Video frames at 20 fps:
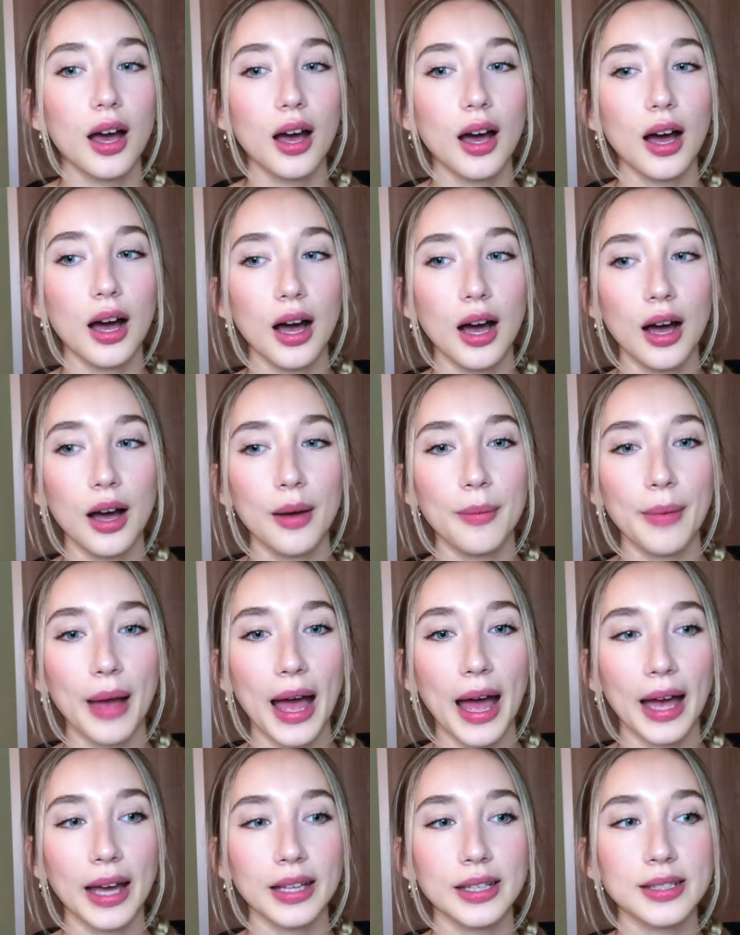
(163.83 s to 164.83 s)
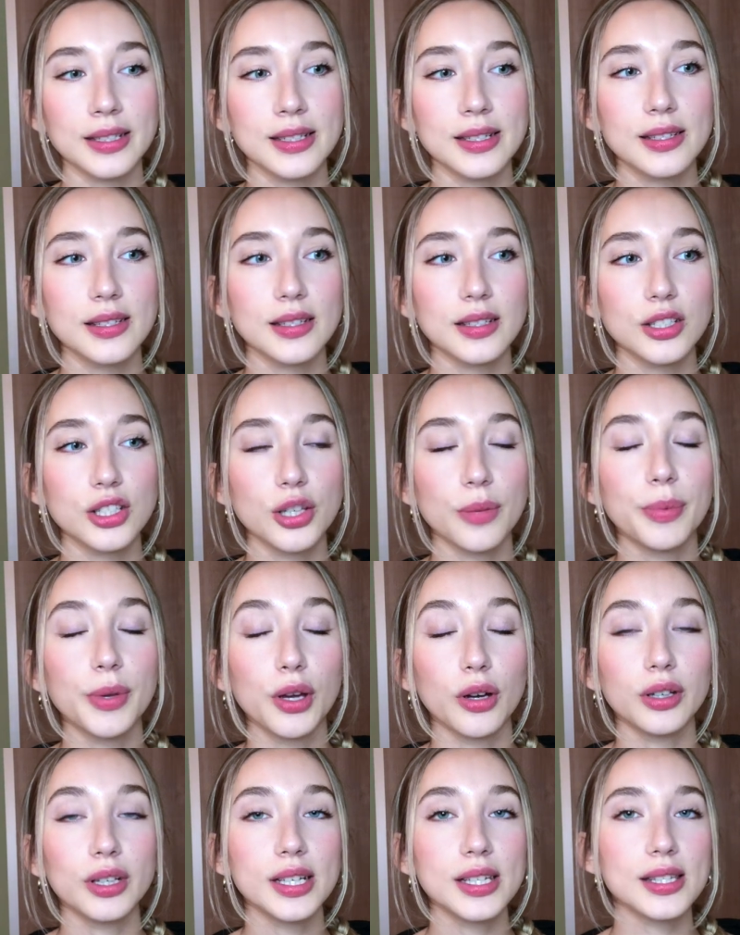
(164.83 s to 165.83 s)
And to be
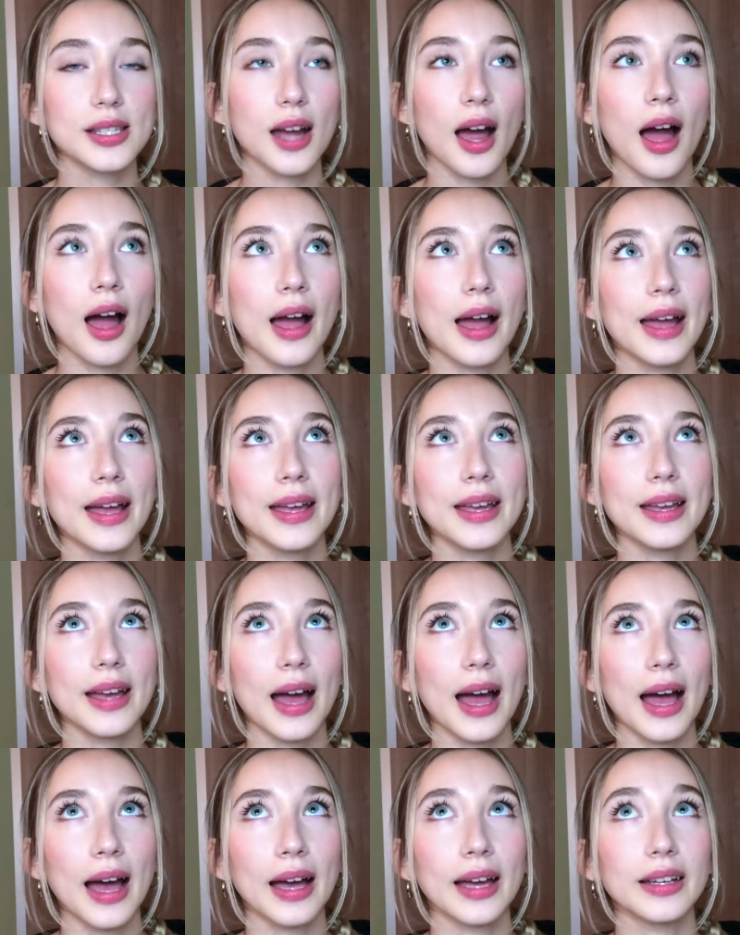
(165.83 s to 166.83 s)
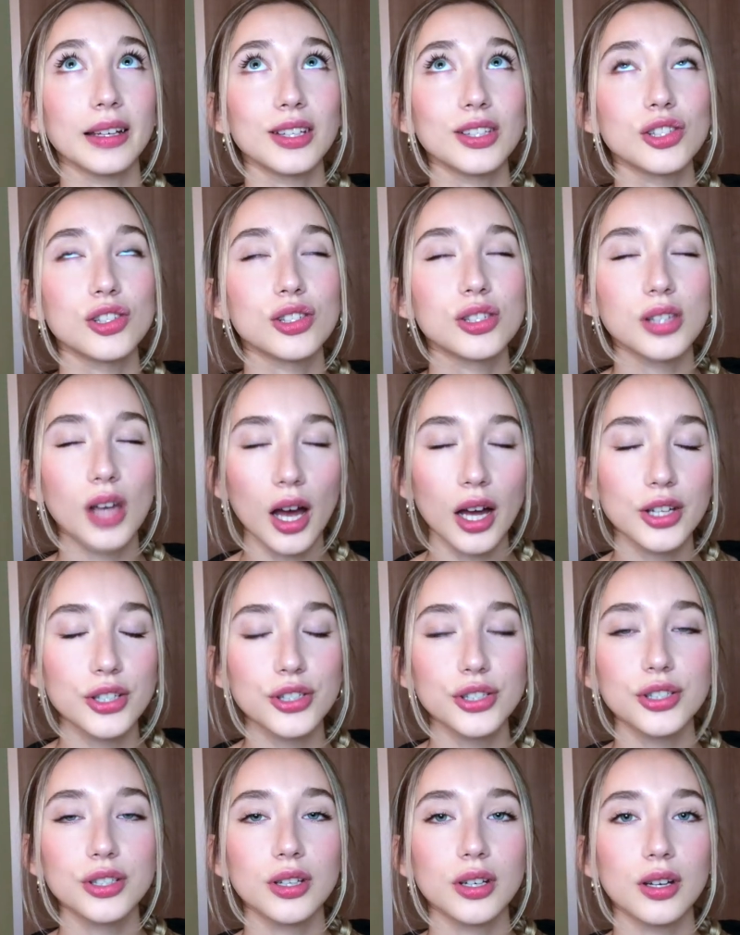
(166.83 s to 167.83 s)
honest, I had
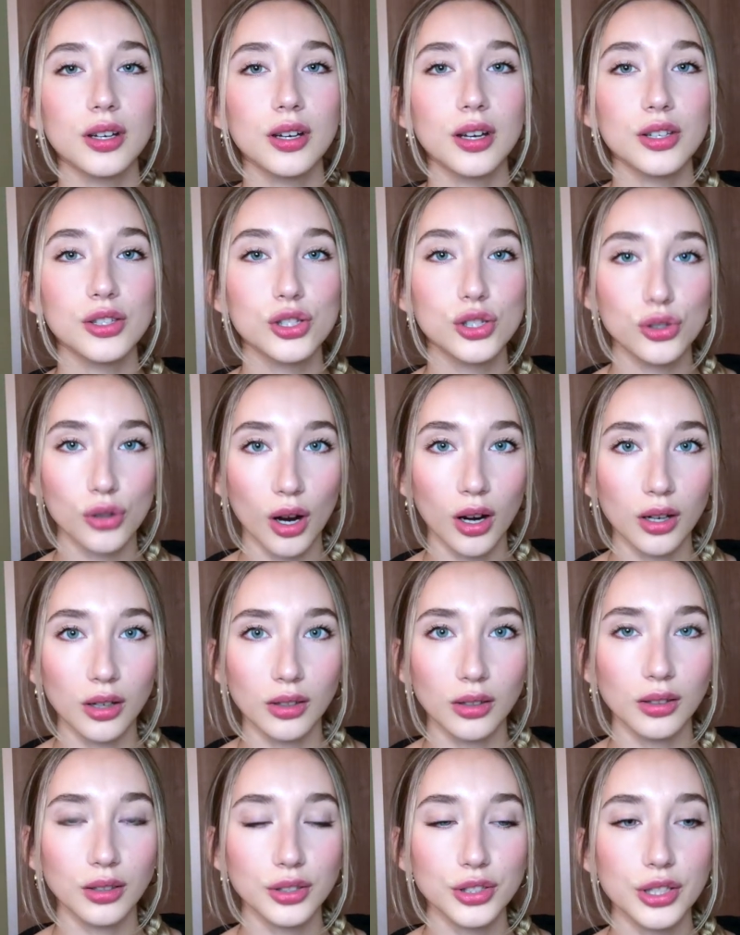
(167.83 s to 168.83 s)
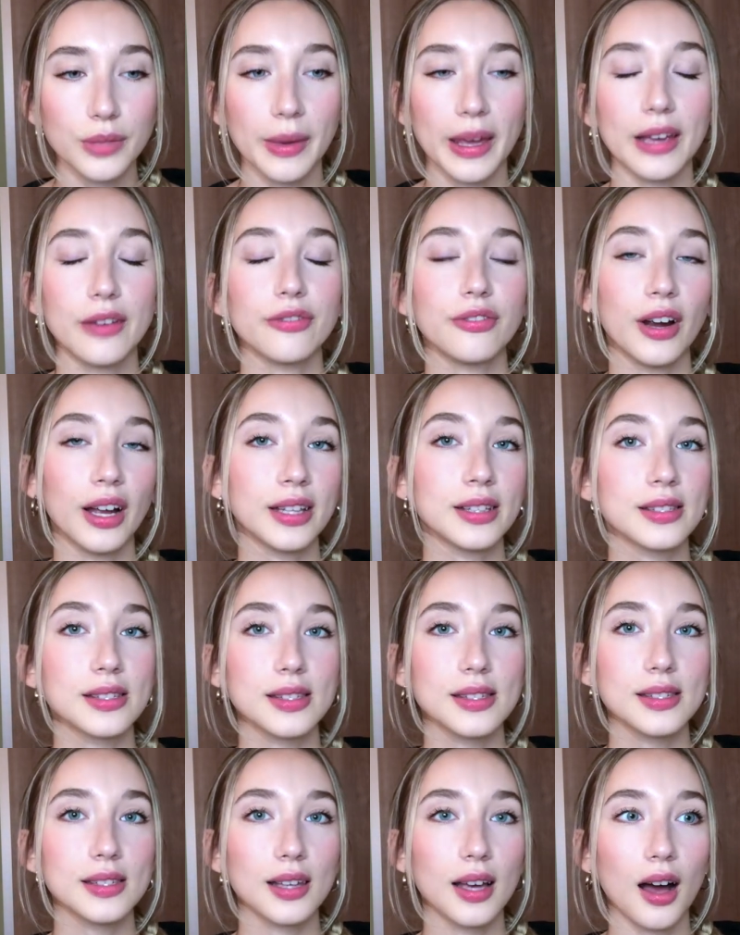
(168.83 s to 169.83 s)
such a struggle to make
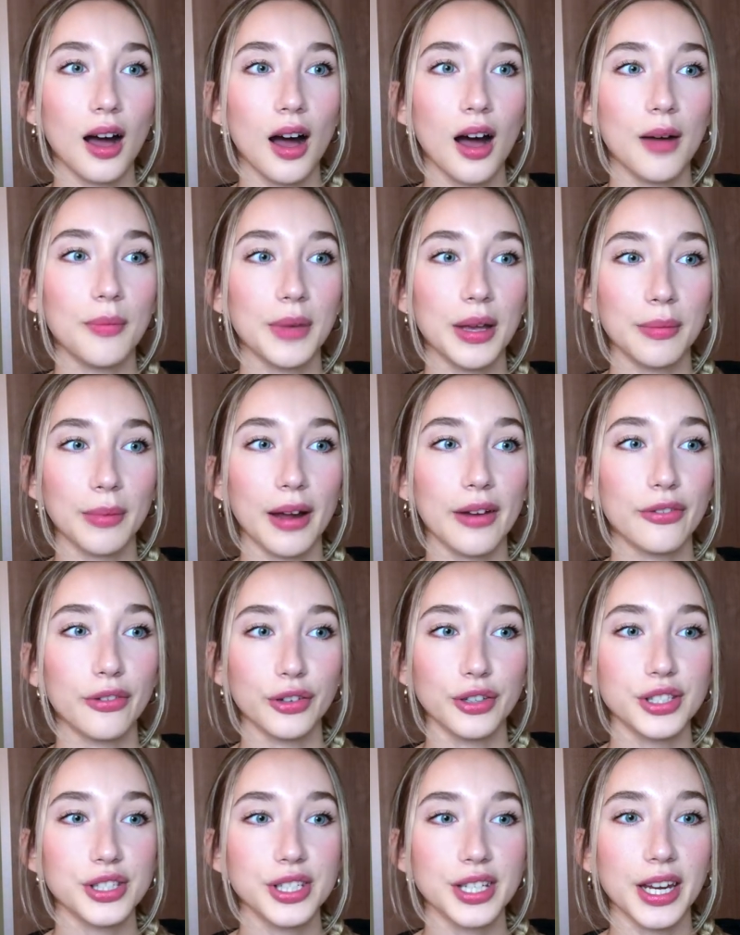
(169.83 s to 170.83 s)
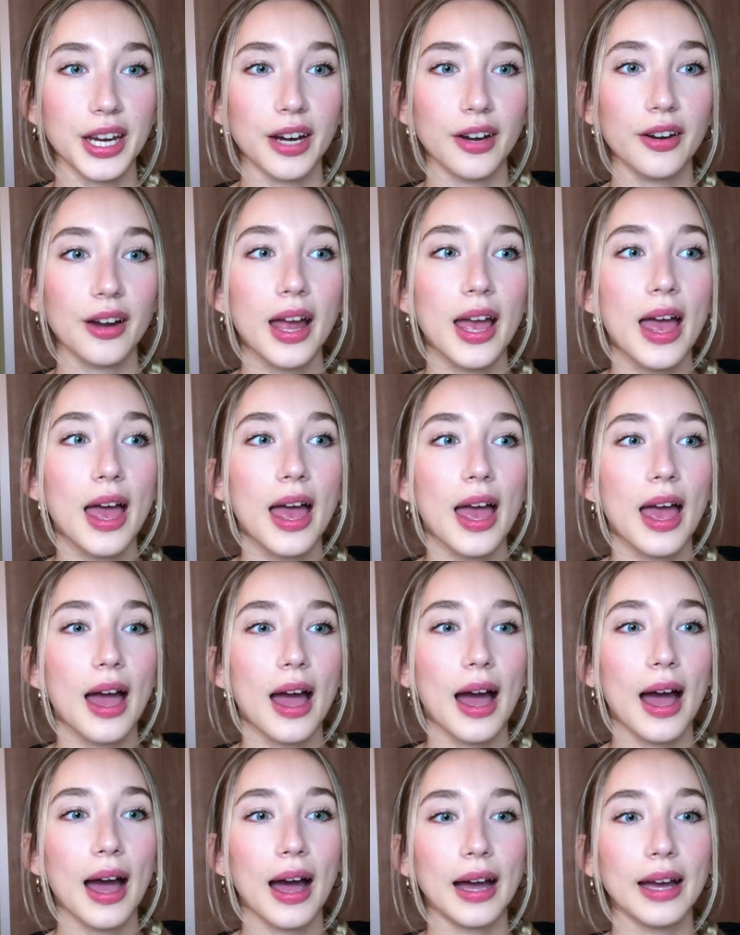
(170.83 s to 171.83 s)
friends in my first year,
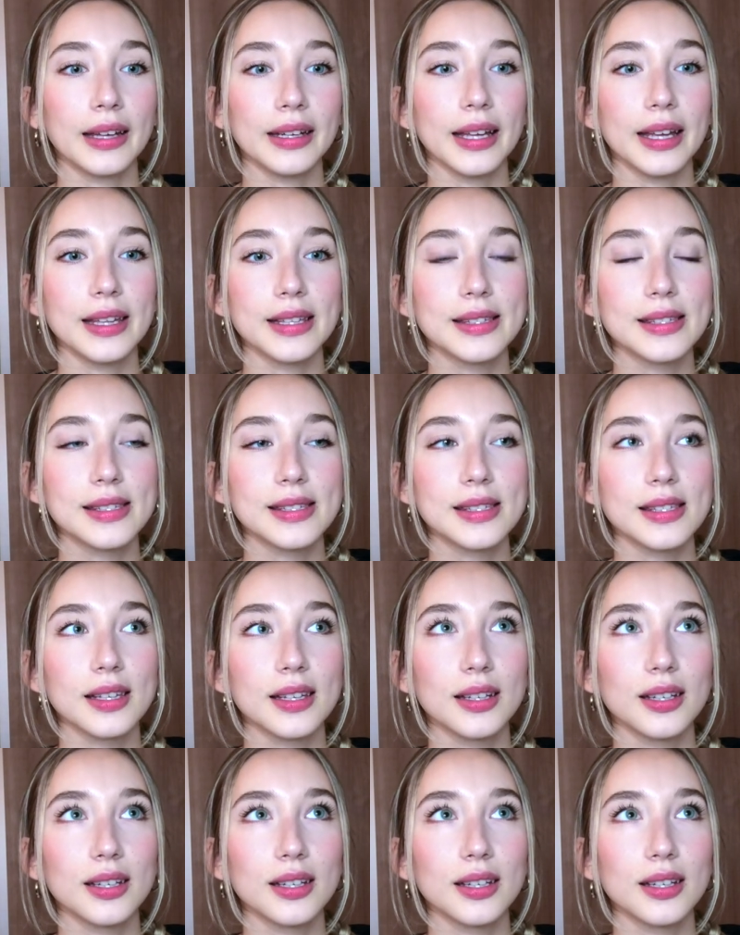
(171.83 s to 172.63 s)
and it's